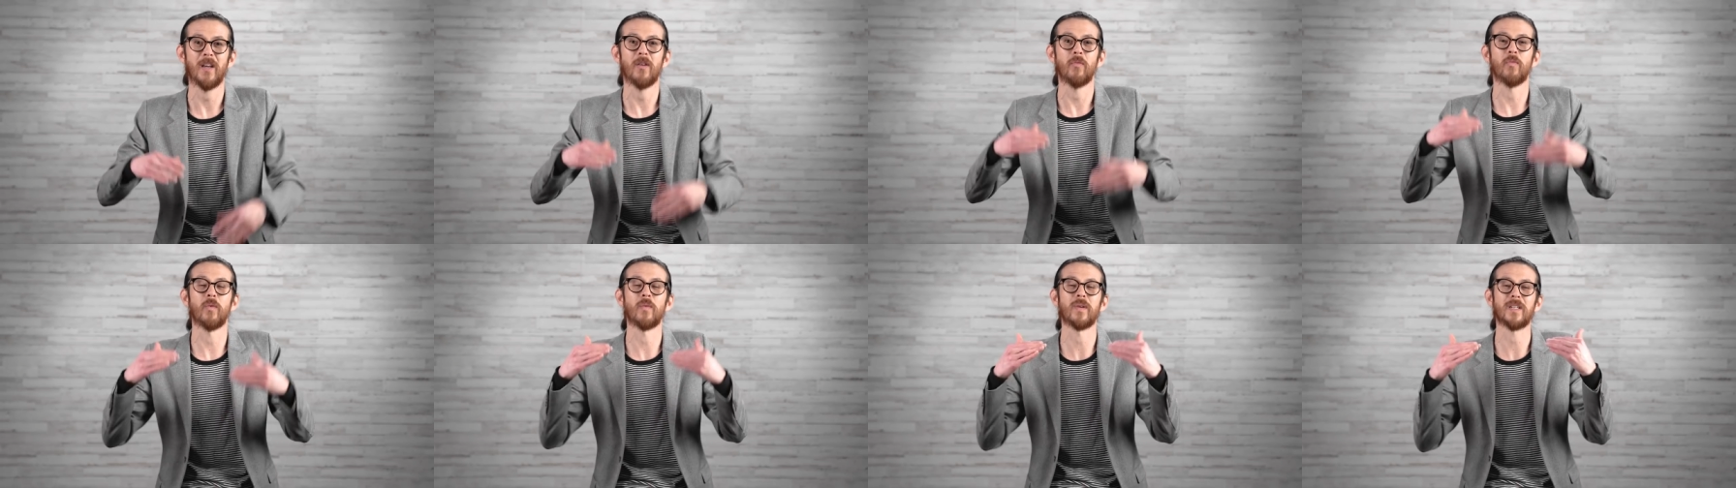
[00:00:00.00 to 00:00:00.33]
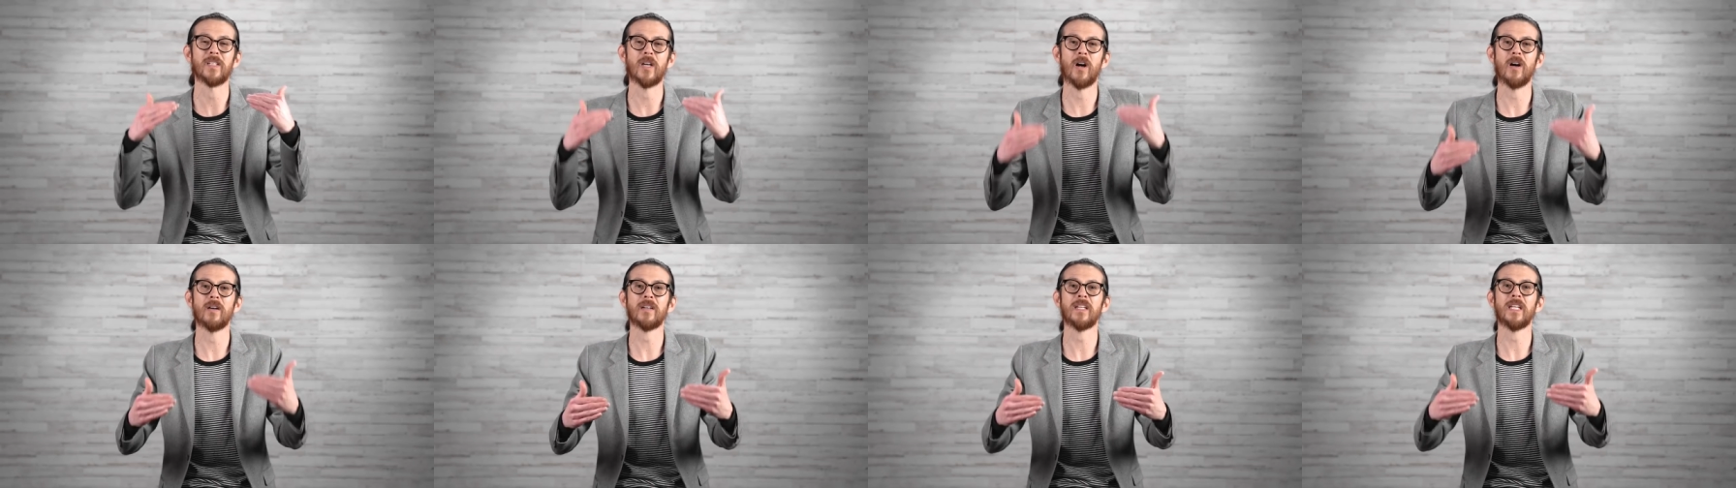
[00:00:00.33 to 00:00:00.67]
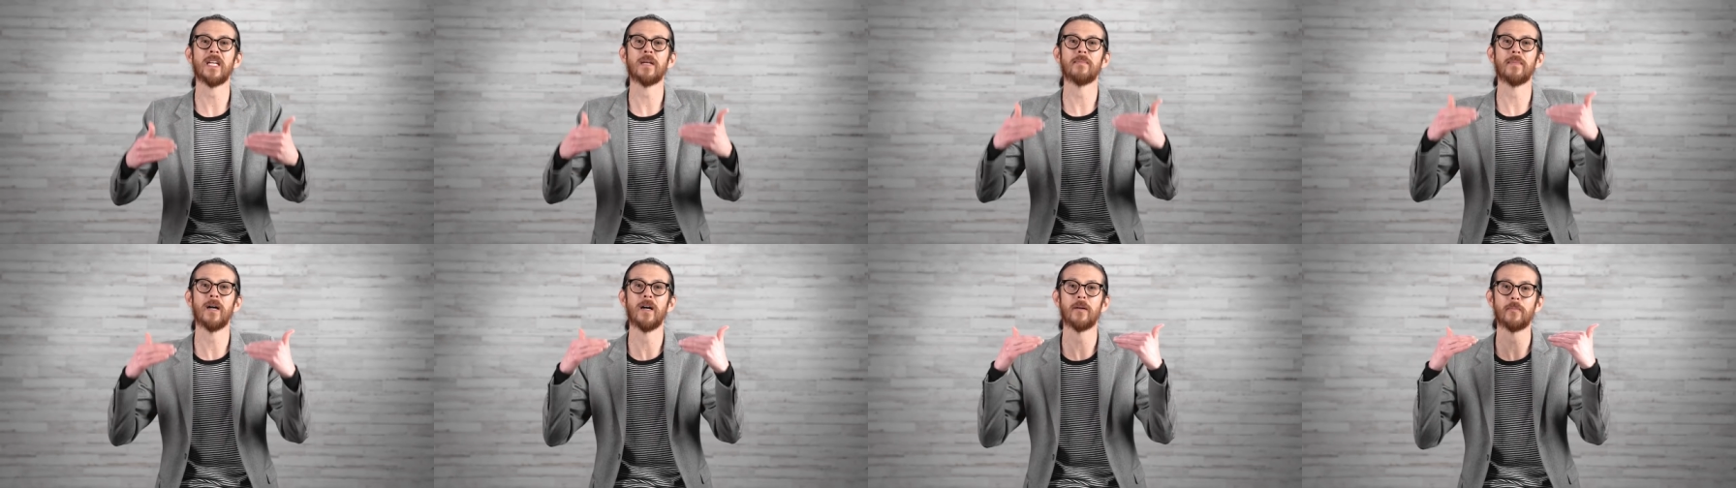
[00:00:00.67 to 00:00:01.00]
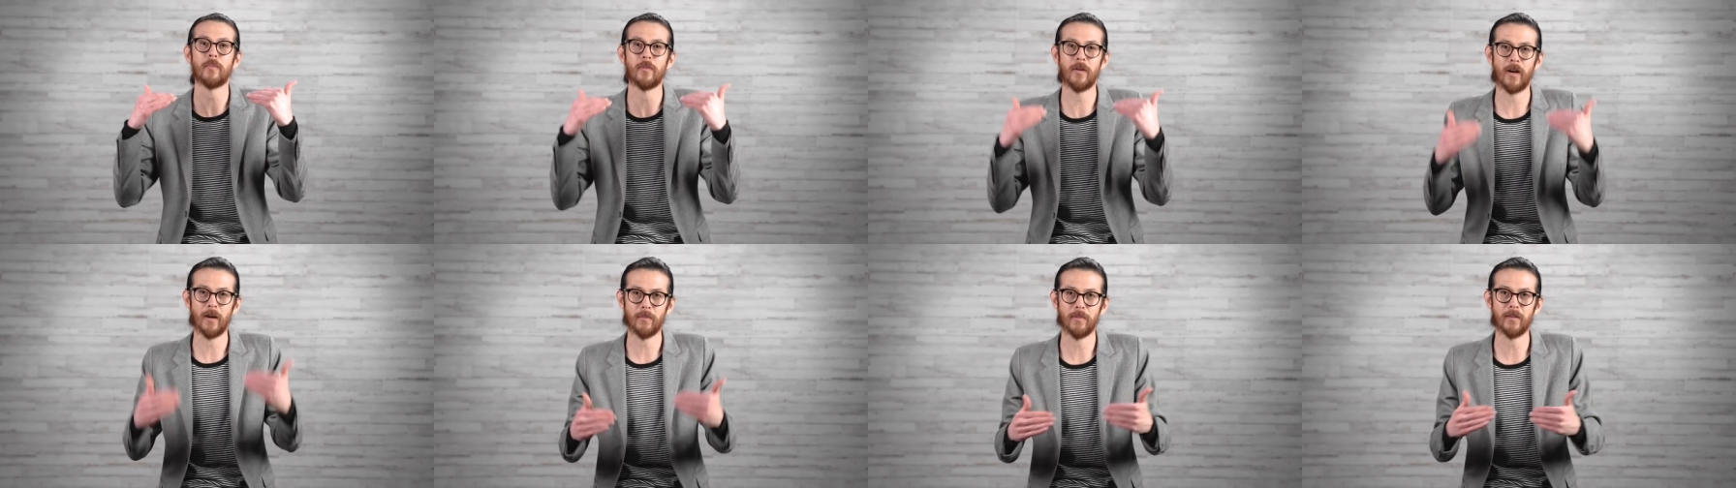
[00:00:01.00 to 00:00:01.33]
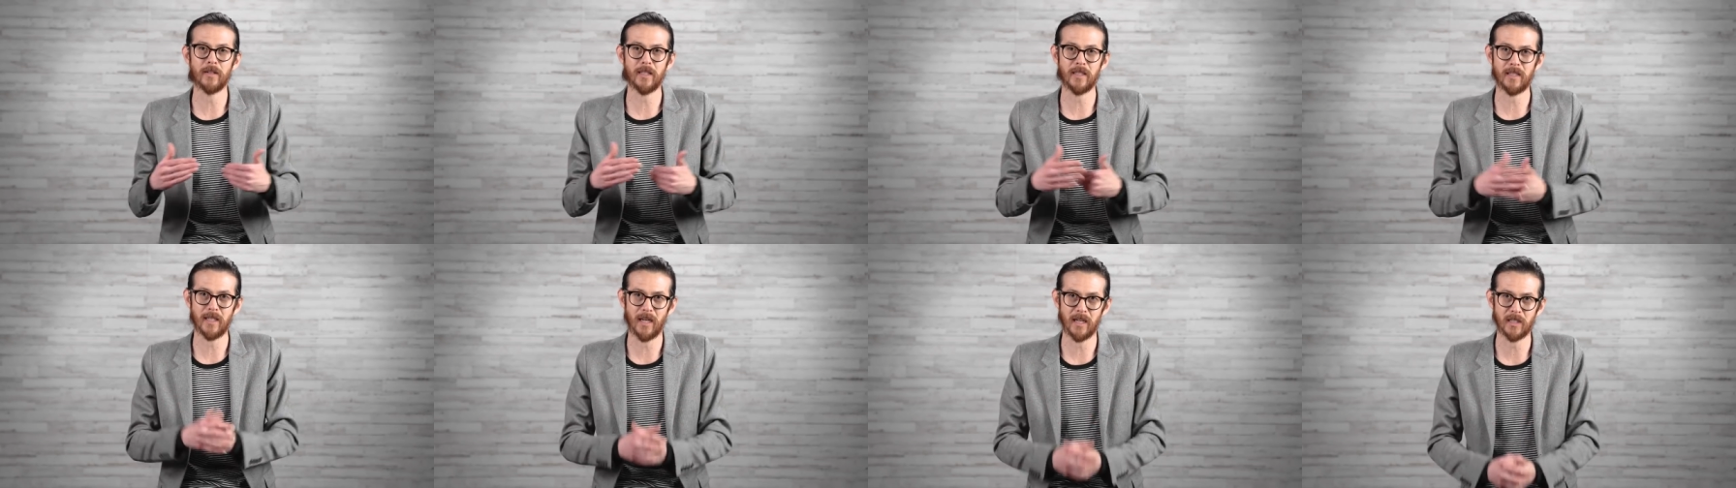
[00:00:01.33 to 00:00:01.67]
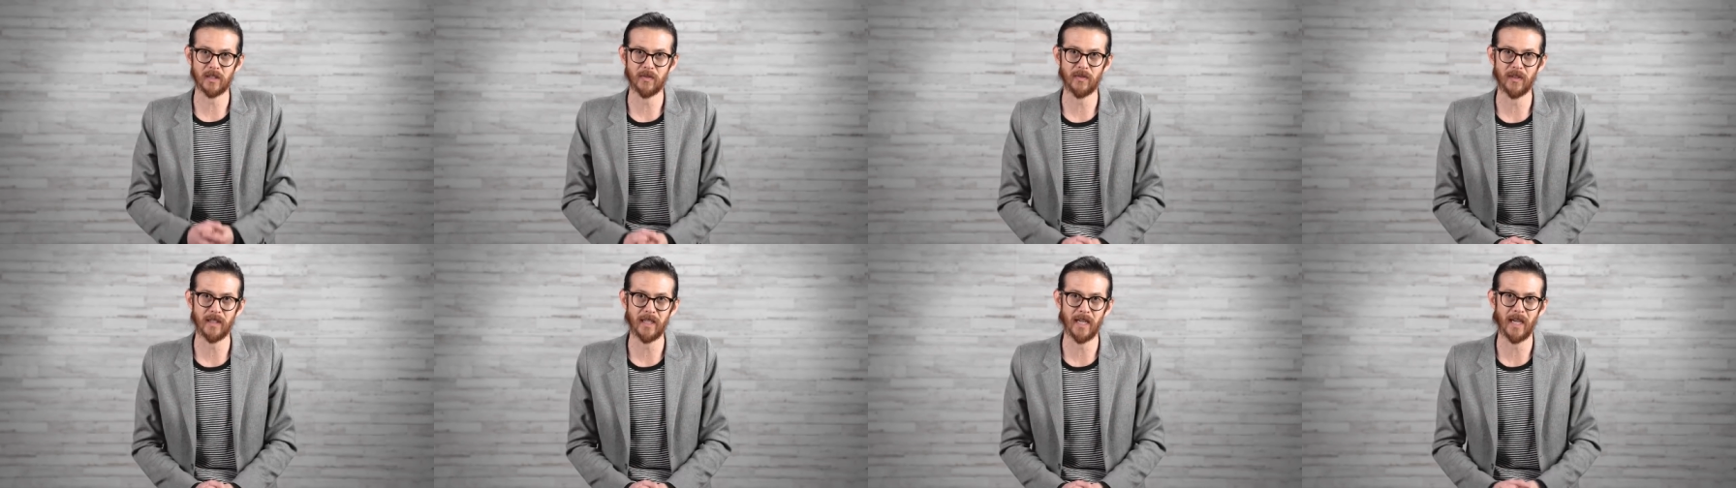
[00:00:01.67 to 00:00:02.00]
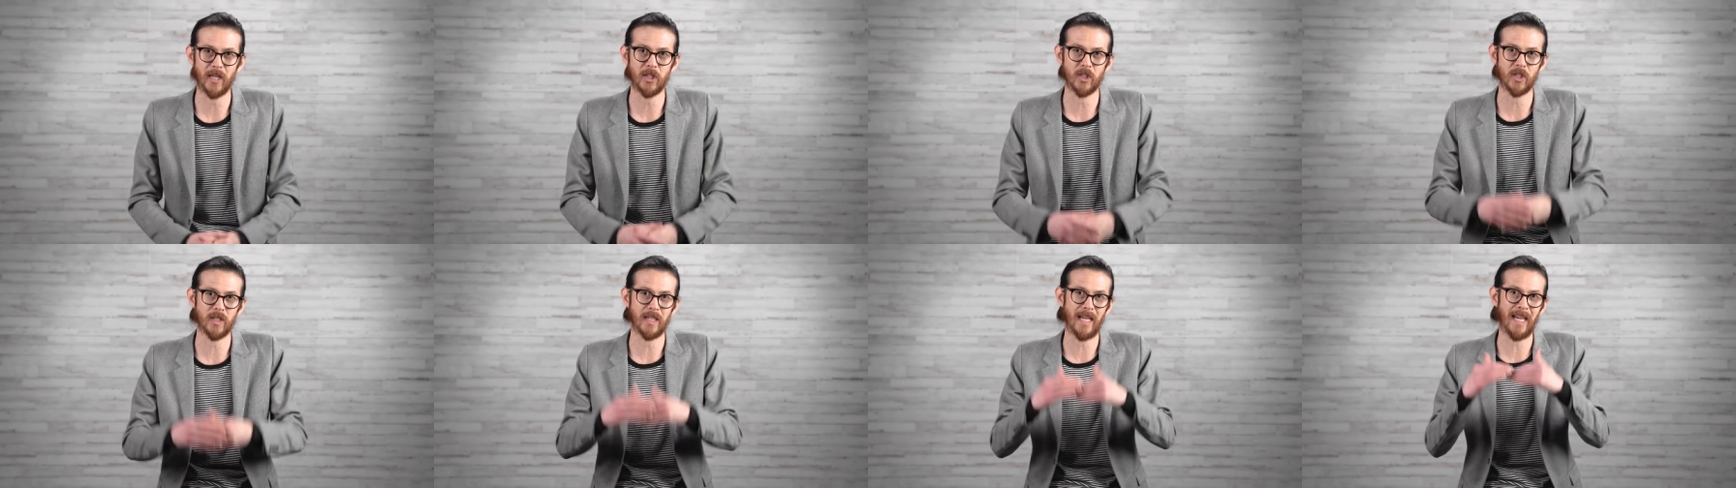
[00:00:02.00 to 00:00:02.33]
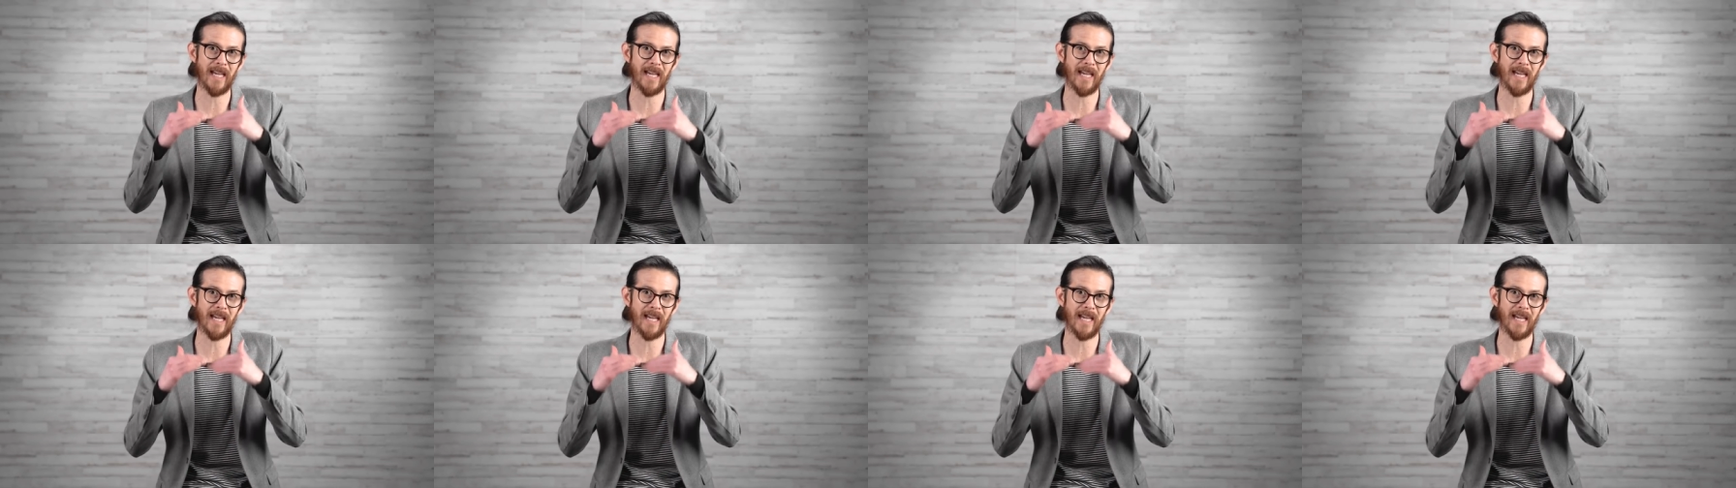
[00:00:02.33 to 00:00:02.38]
when we're talking about proper detoxification